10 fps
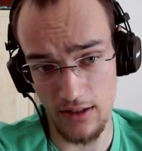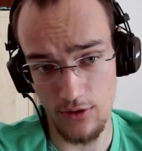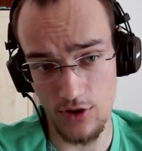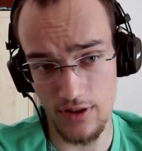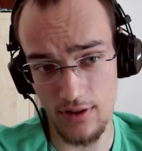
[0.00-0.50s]
you
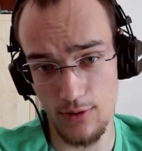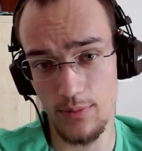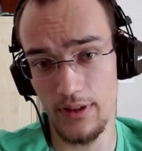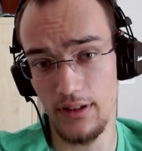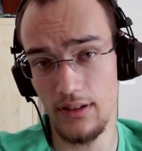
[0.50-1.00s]
just
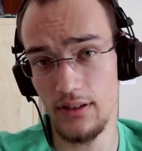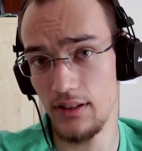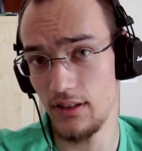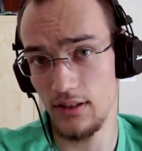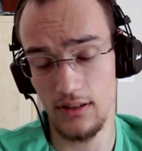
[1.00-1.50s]
open
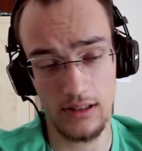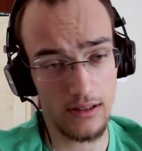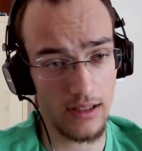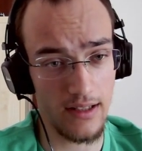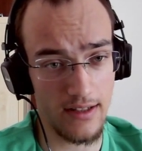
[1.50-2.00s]

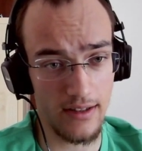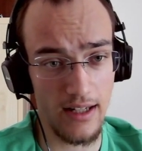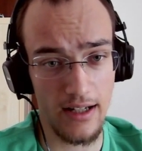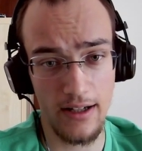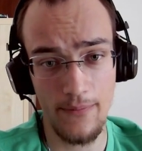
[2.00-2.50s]
his
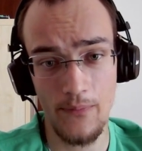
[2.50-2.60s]
attack.